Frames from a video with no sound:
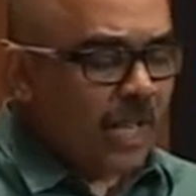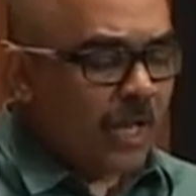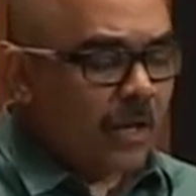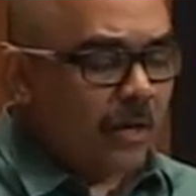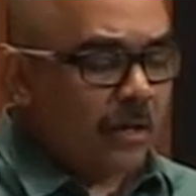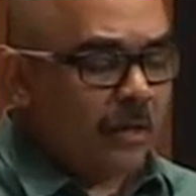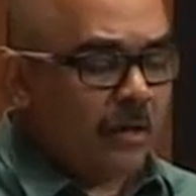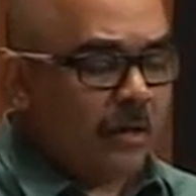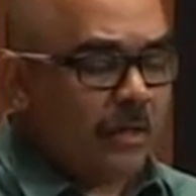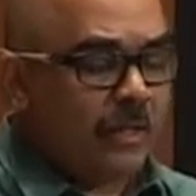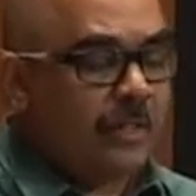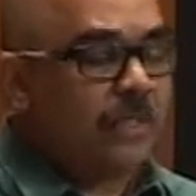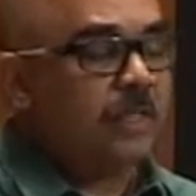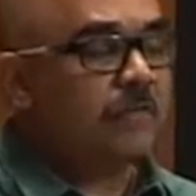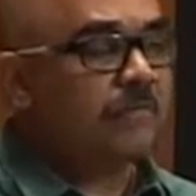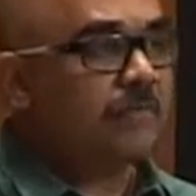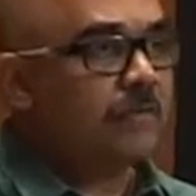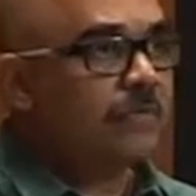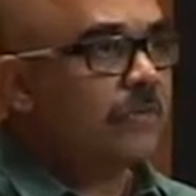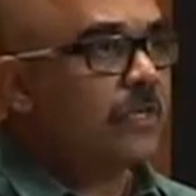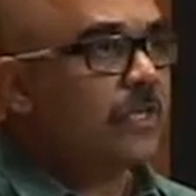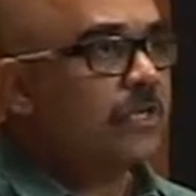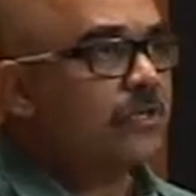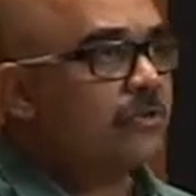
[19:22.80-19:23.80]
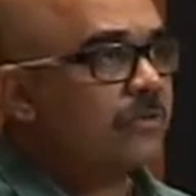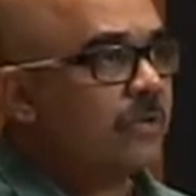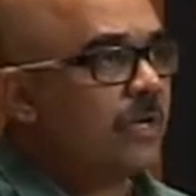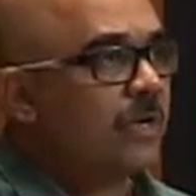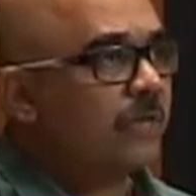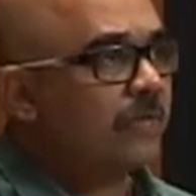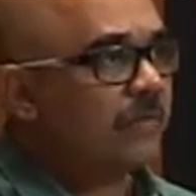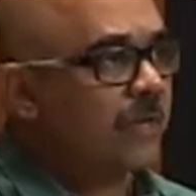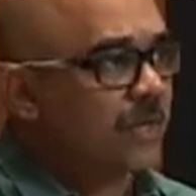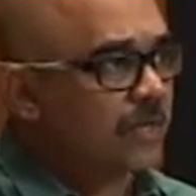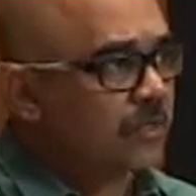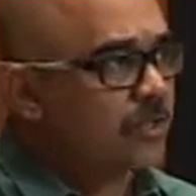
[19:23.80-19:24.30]
the 50s, you
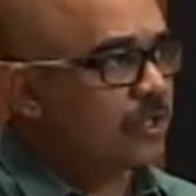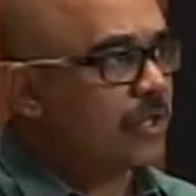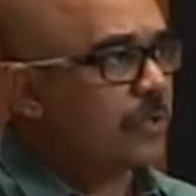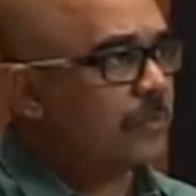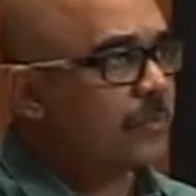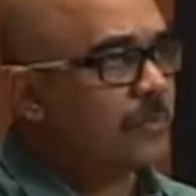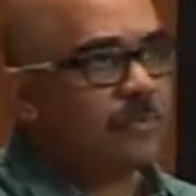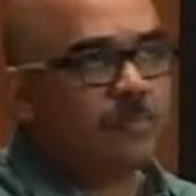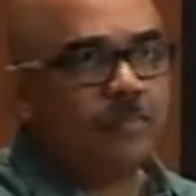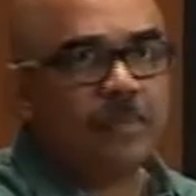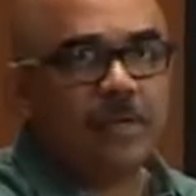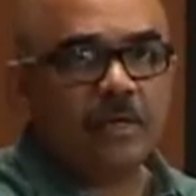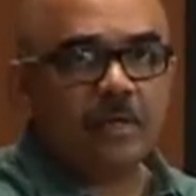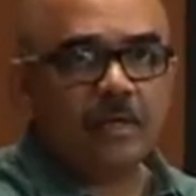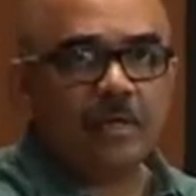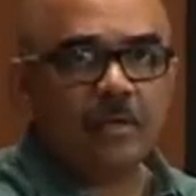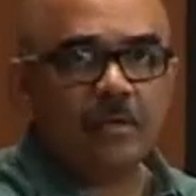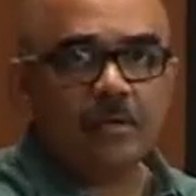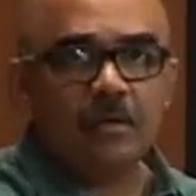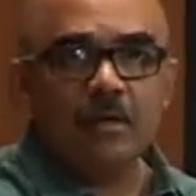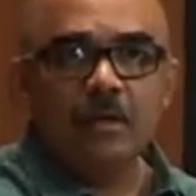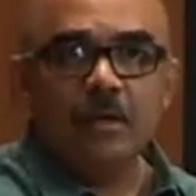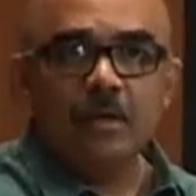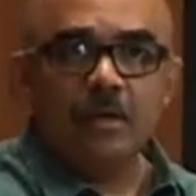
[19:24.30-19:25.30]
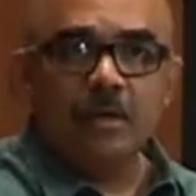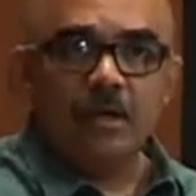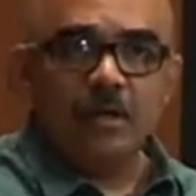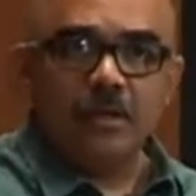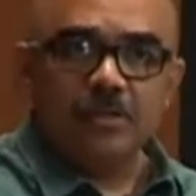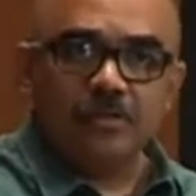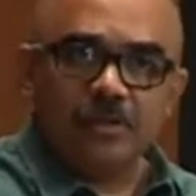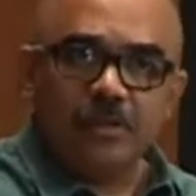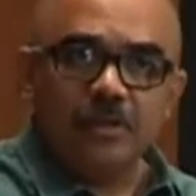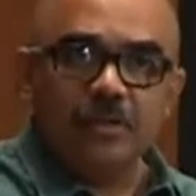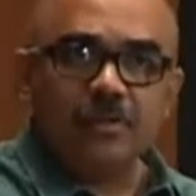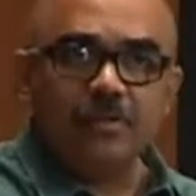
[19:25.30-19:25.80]
have Raj Kapoor making
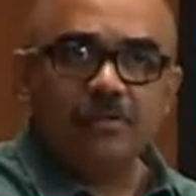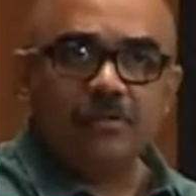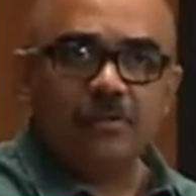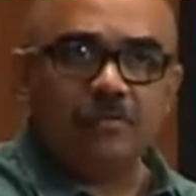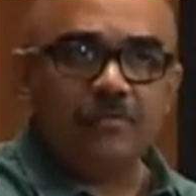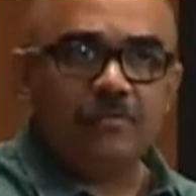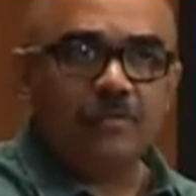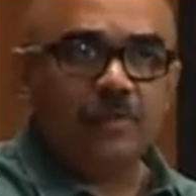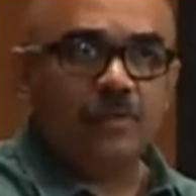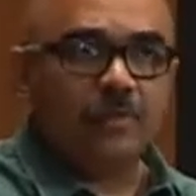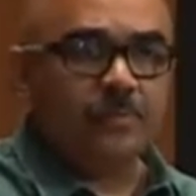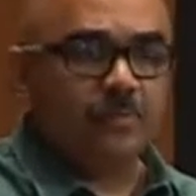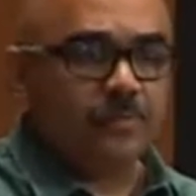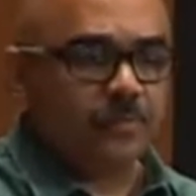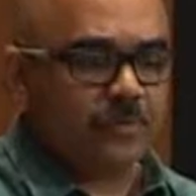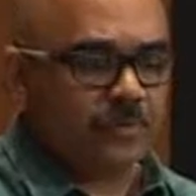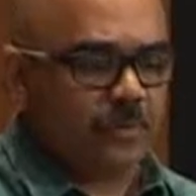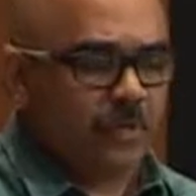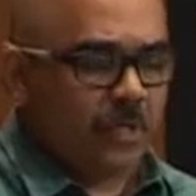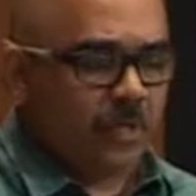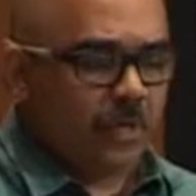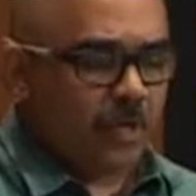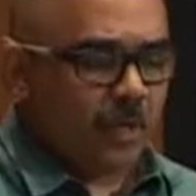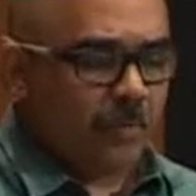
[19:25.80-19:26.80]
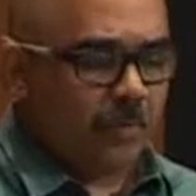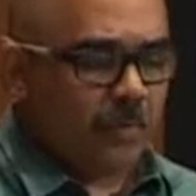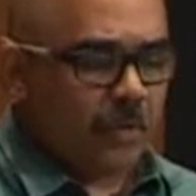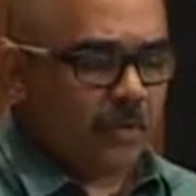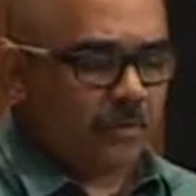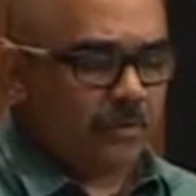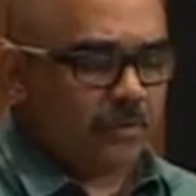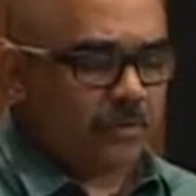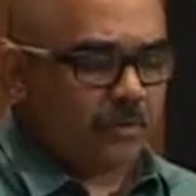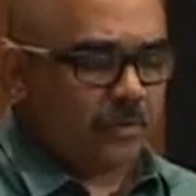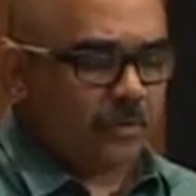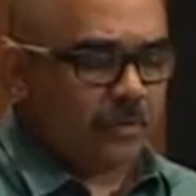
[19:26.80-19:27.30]
a series of films
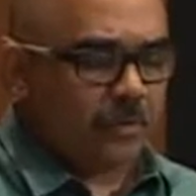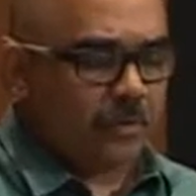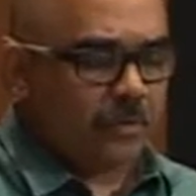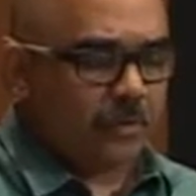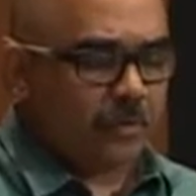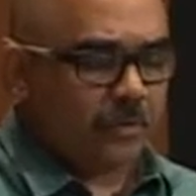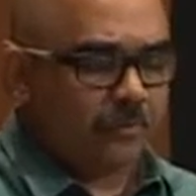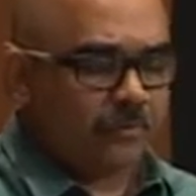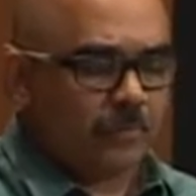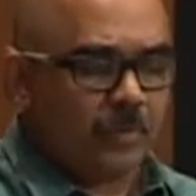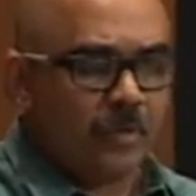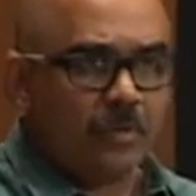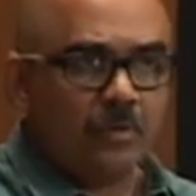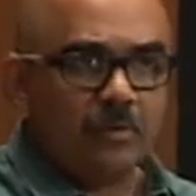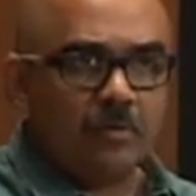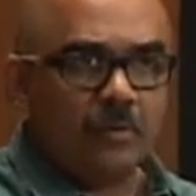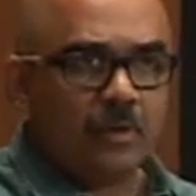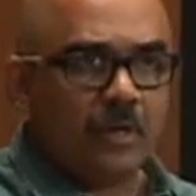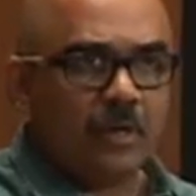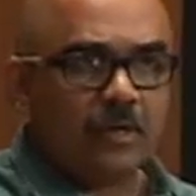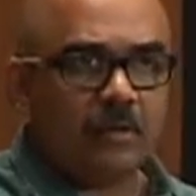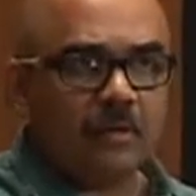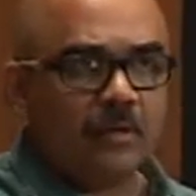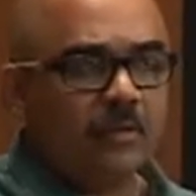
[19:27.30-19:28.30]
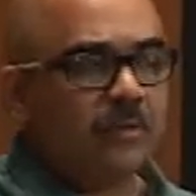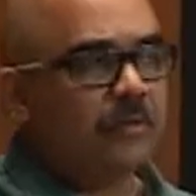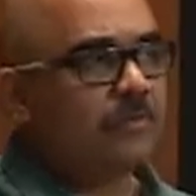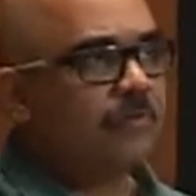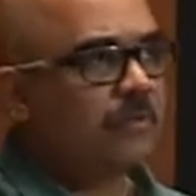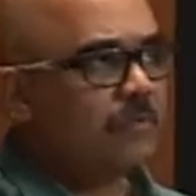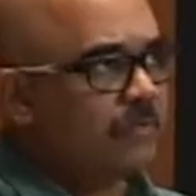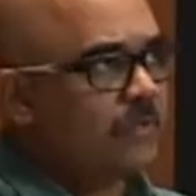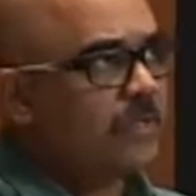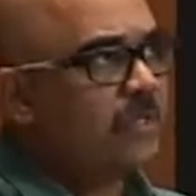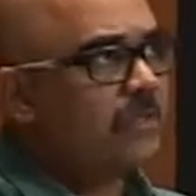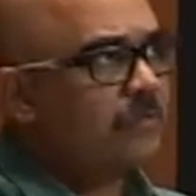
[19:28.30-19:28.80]
about, you know, like in the
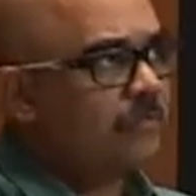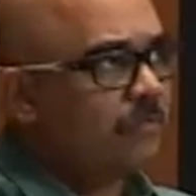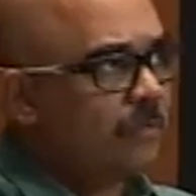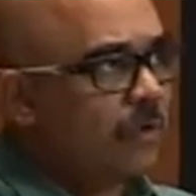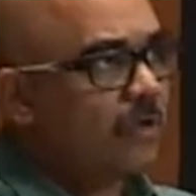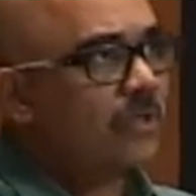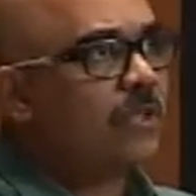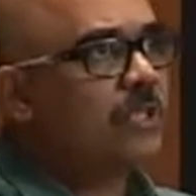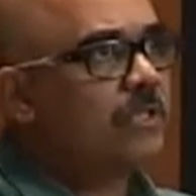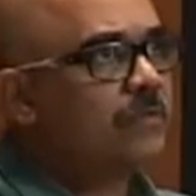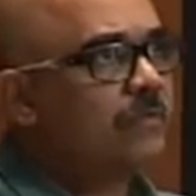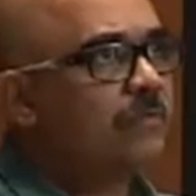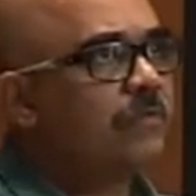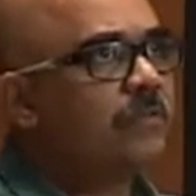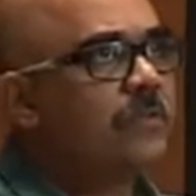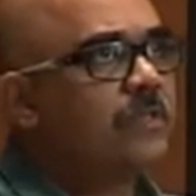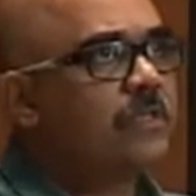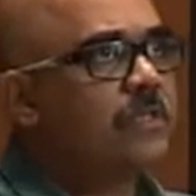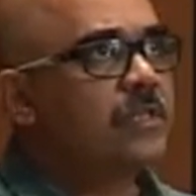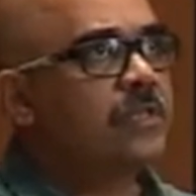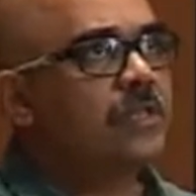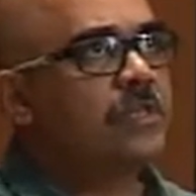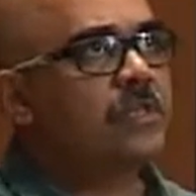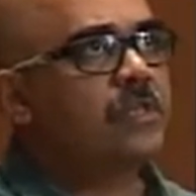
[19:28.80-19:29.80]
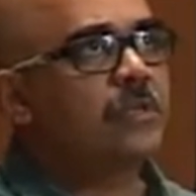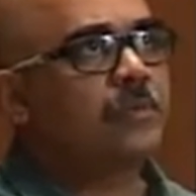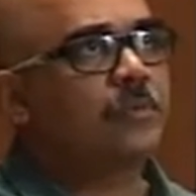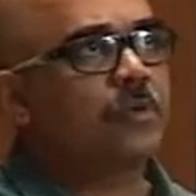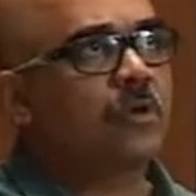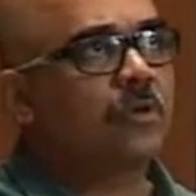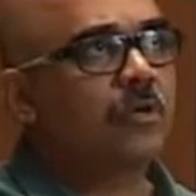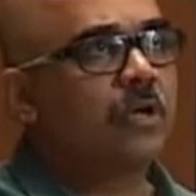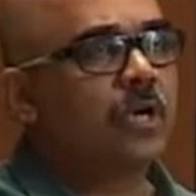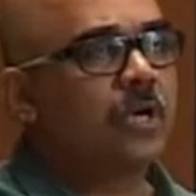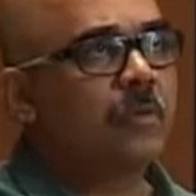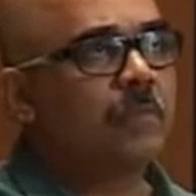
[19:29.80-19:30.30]
50s, 40s, 50s, 60s, I'm
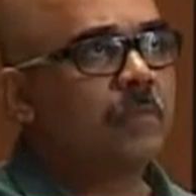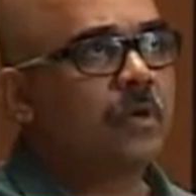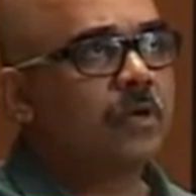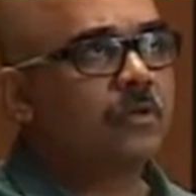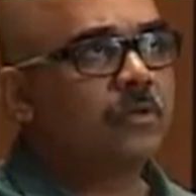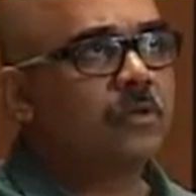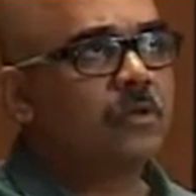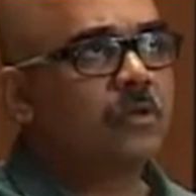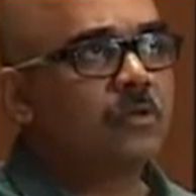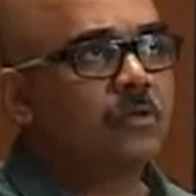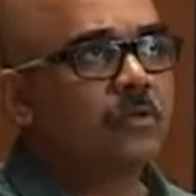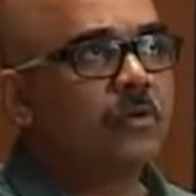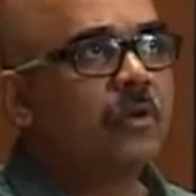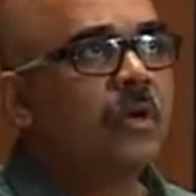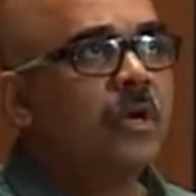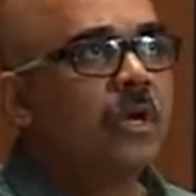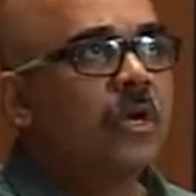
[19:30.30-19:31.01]
talking about, you know,